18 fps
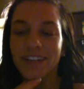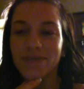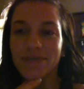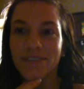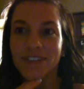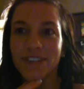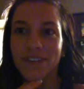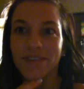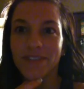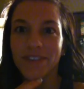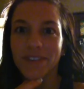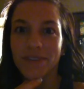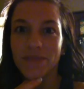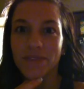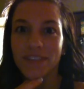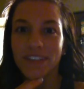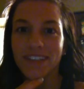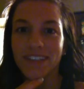some stuffed
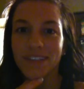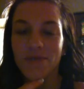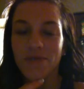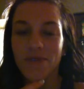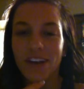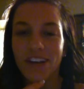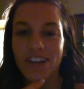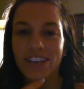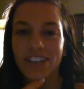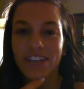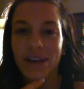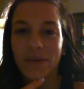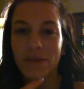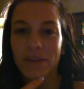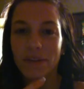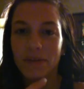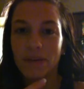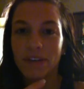crust pizza and wash it
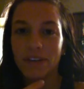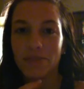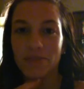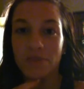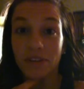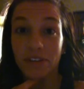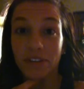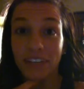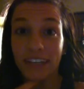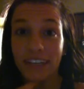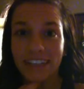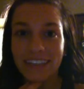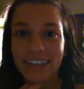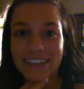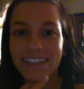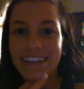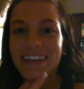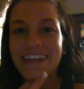down with a bunch of Miller Lights,